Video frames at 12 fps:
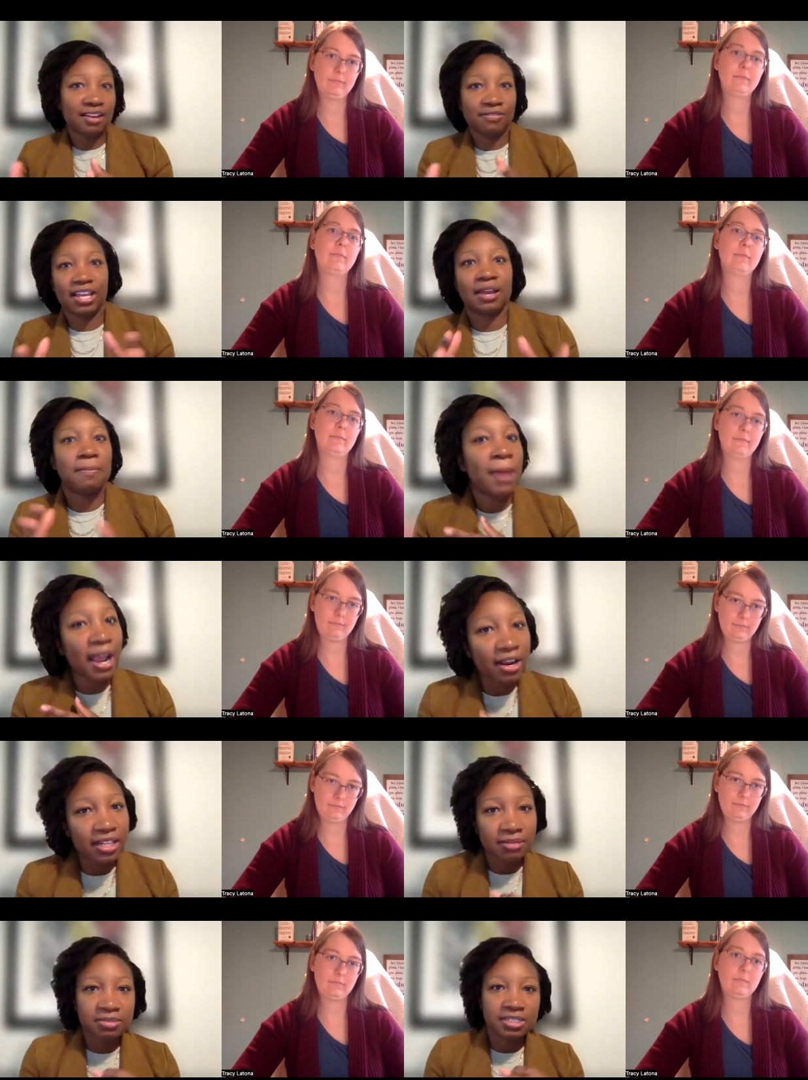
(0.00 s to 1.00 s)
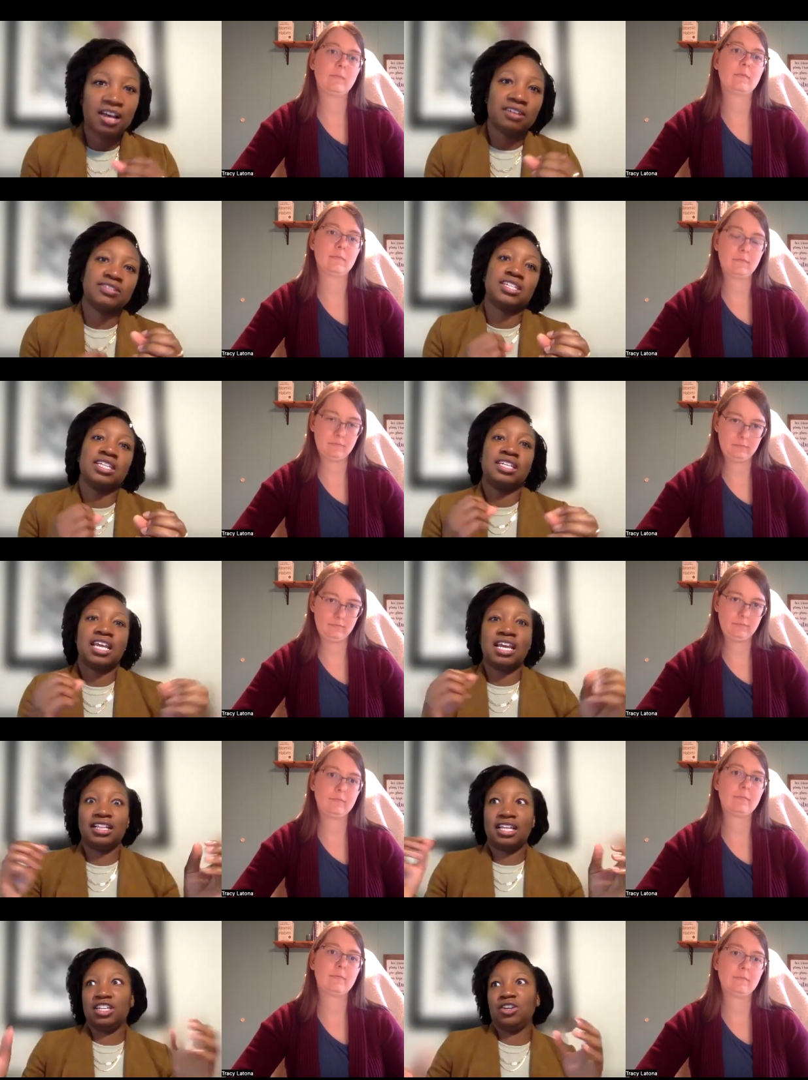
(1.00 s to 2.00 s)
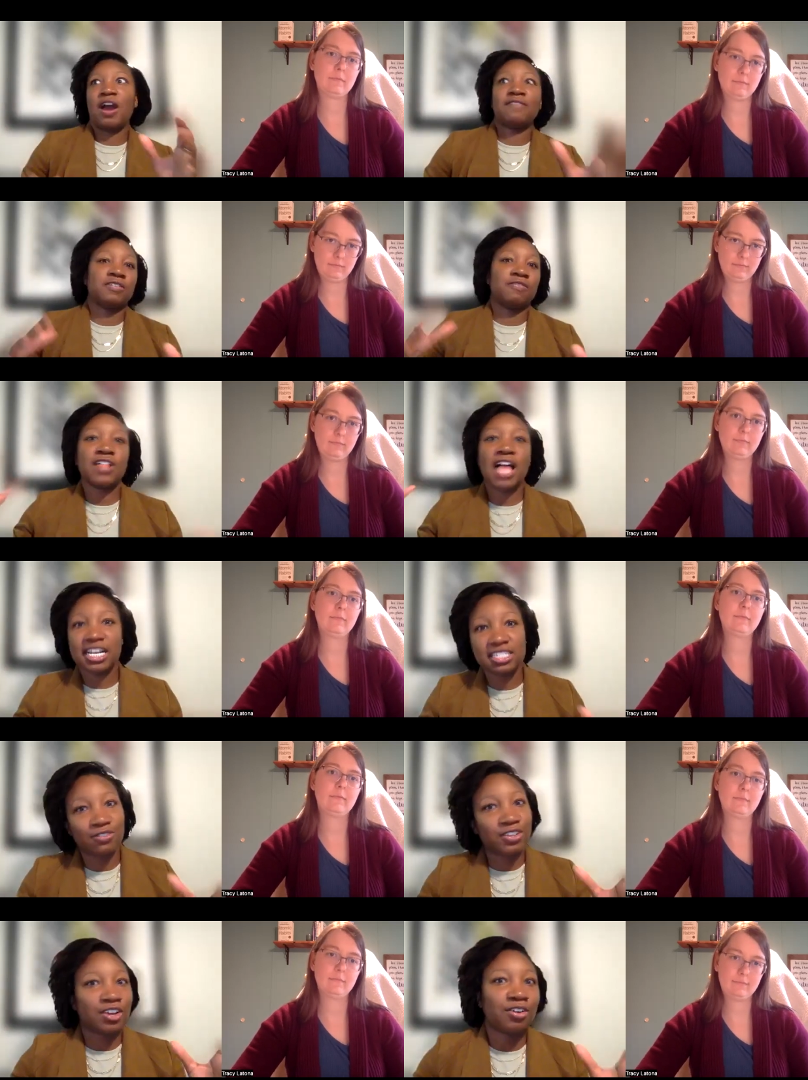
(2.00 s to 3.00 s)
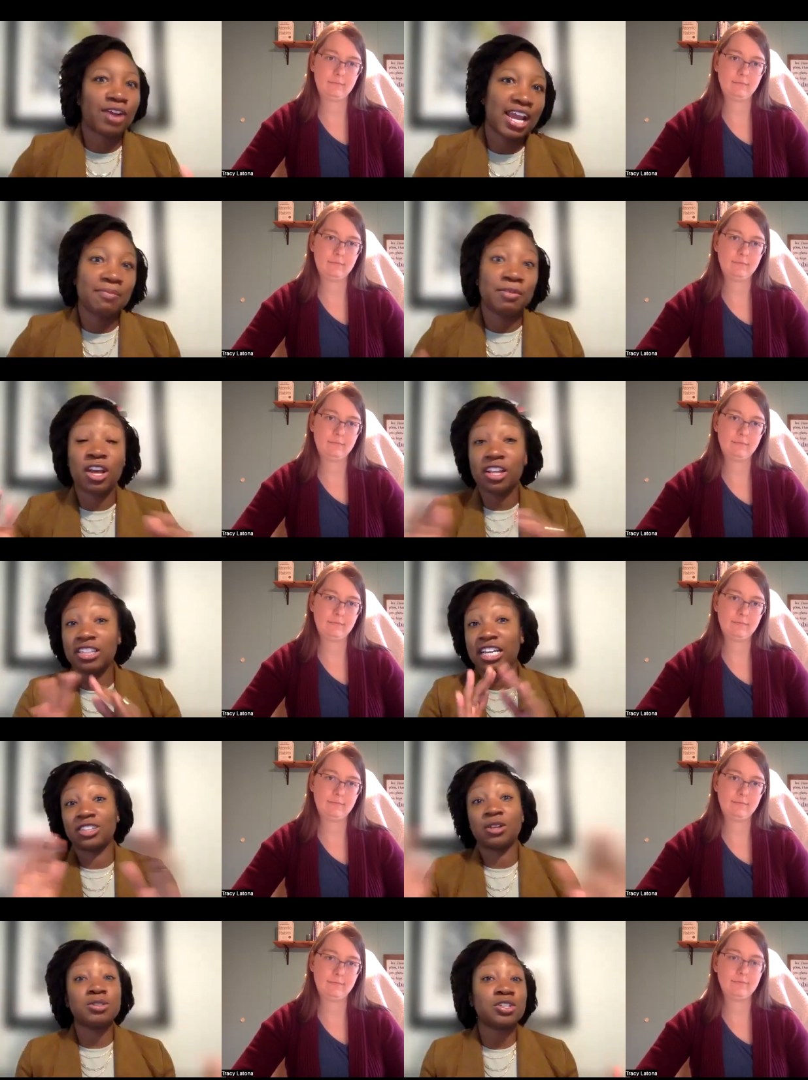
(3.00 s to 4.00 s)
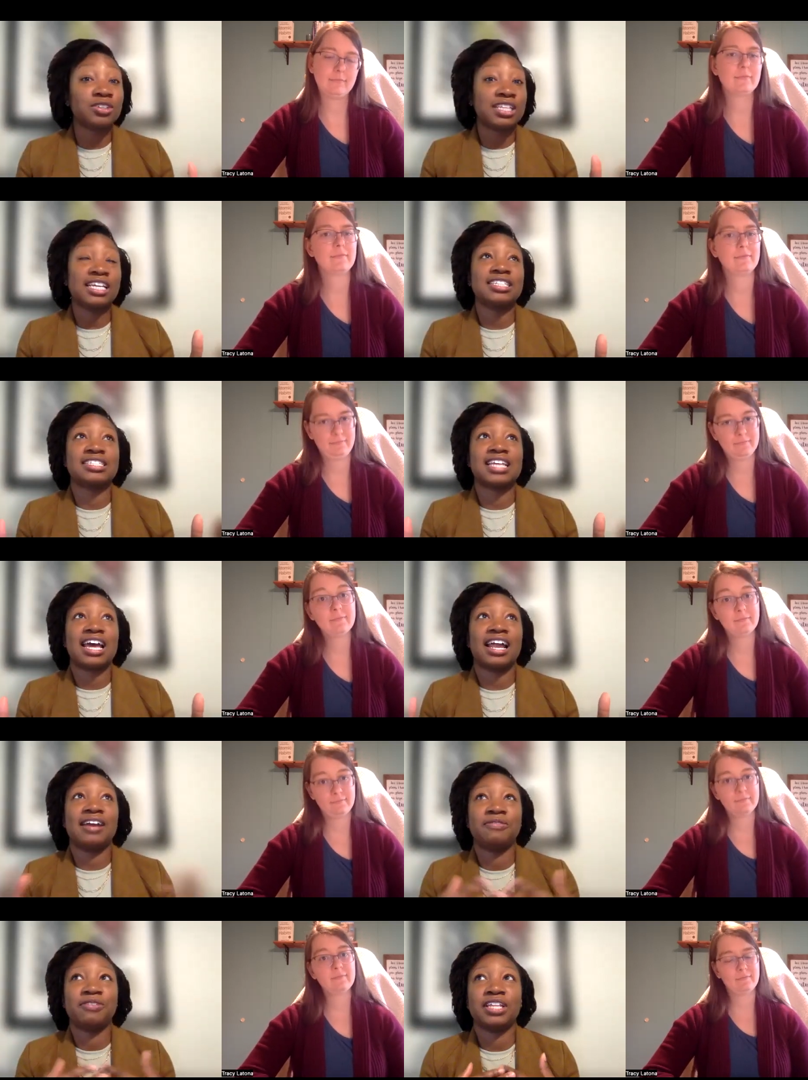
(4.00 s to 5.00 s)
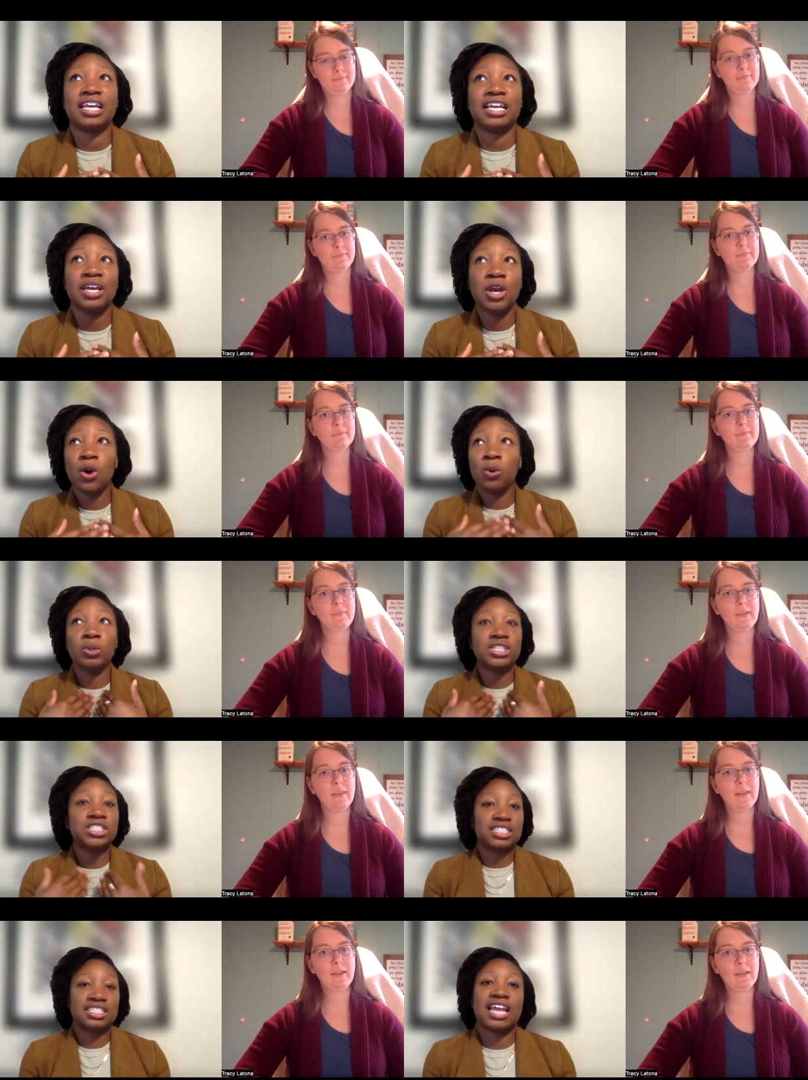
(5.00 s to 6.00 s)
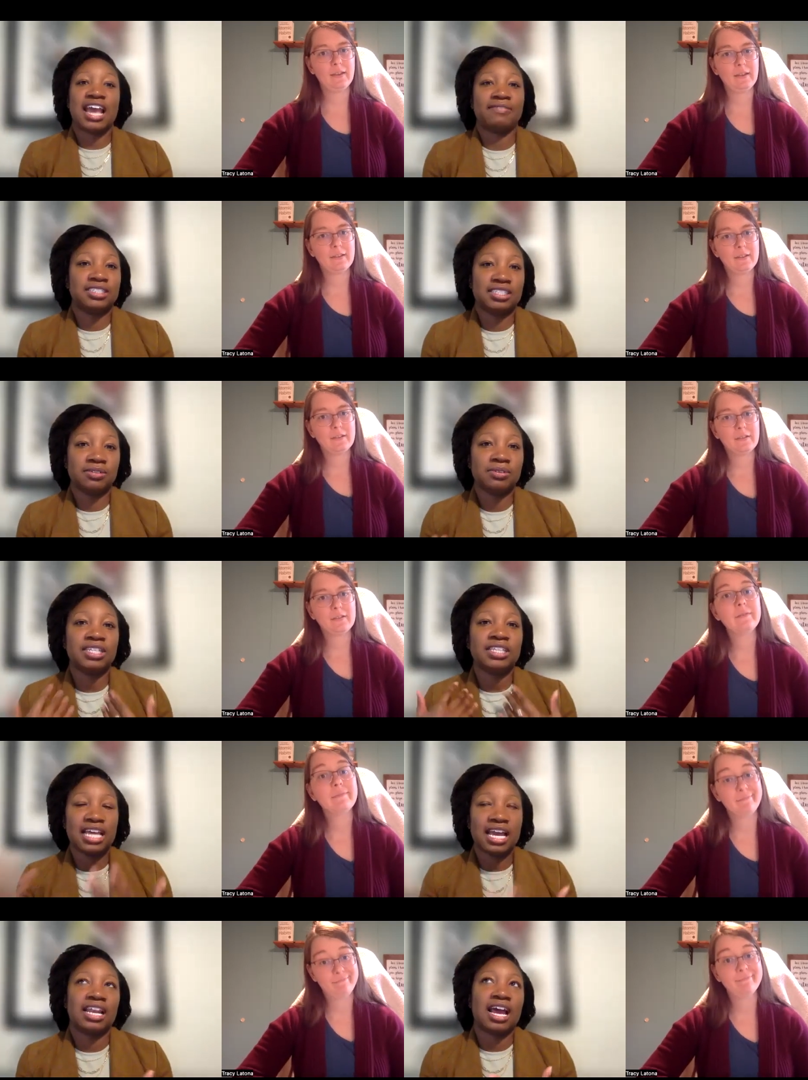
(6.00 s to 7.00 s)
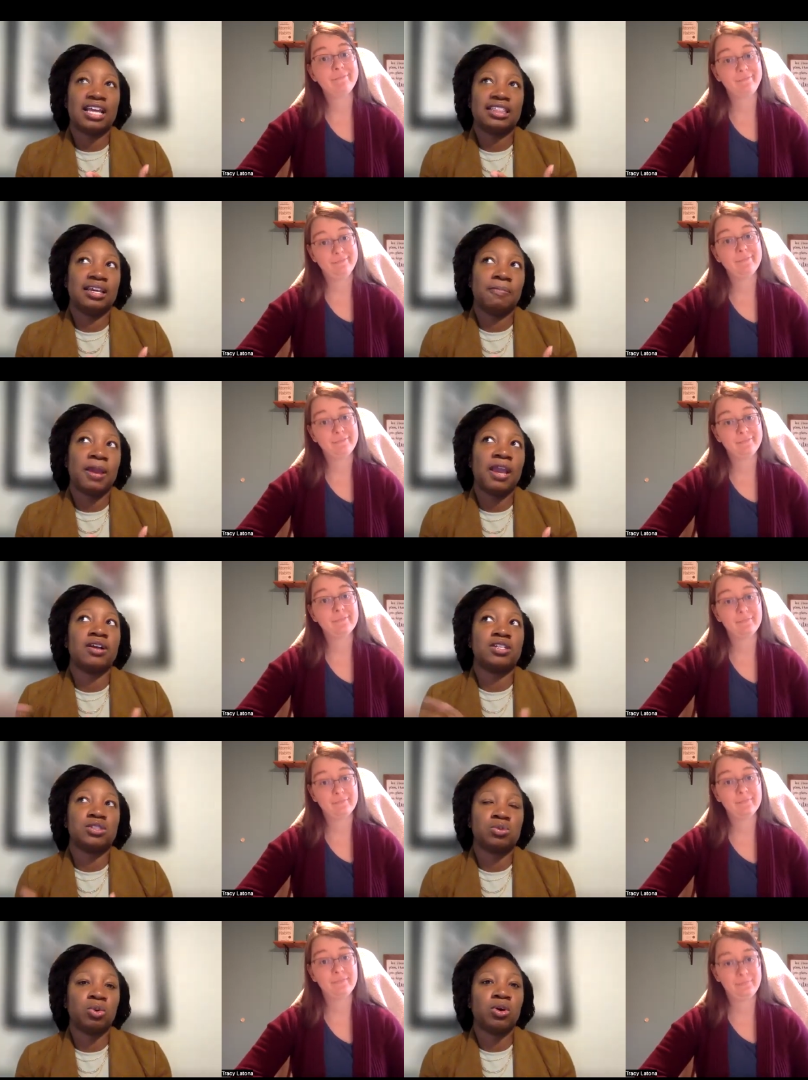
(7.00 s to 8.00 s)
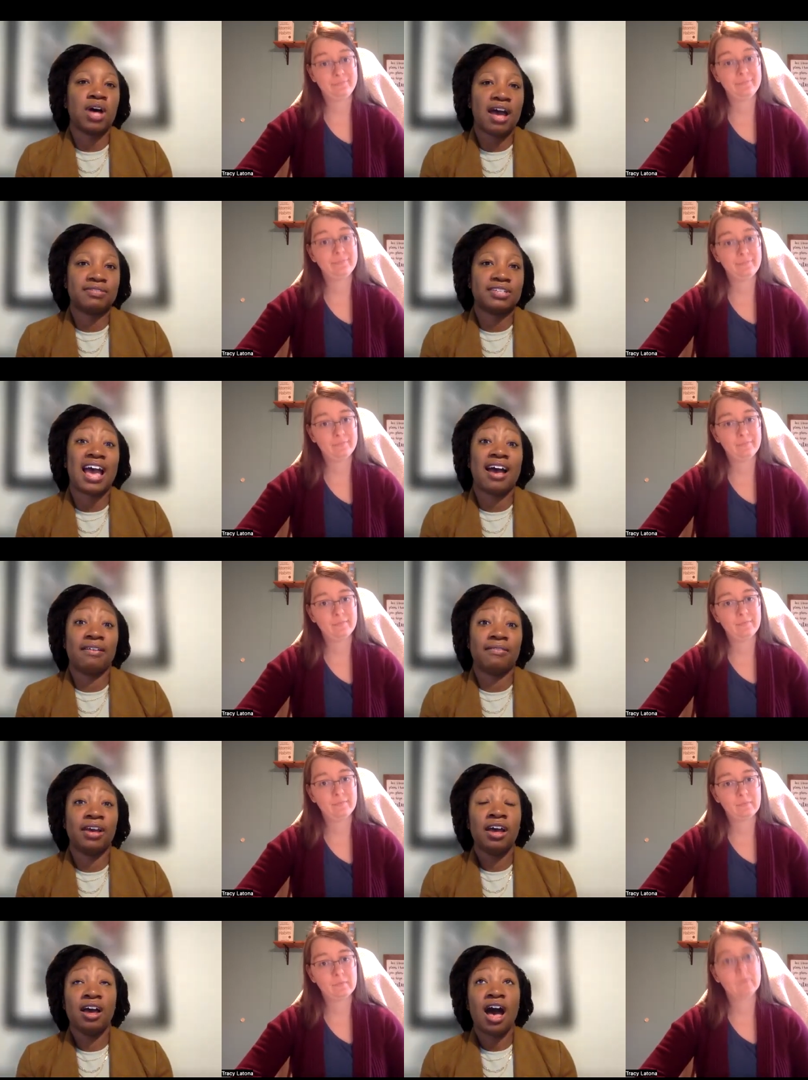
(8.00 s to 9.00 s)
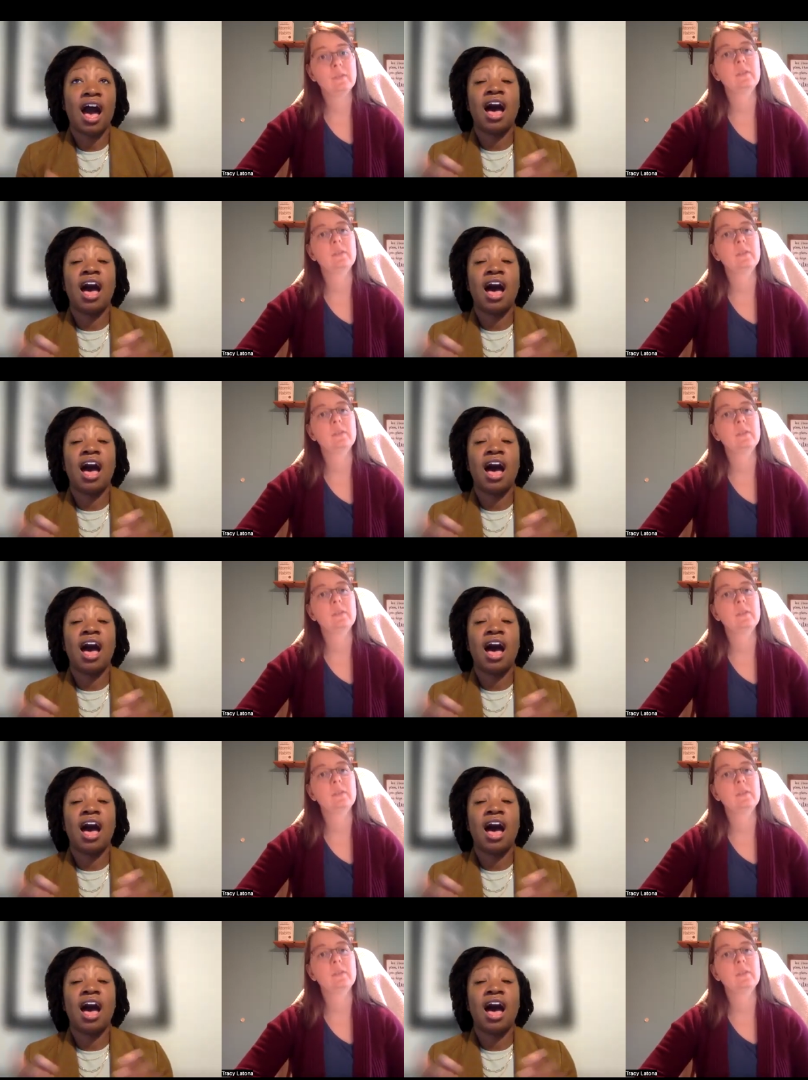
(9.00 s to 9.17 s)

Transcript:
Speaker 1: kind of like comparing themselves and and then you have to flex for the gram and uh, like those are things that i feel like we just didn't have to deal with that i think parents will have to have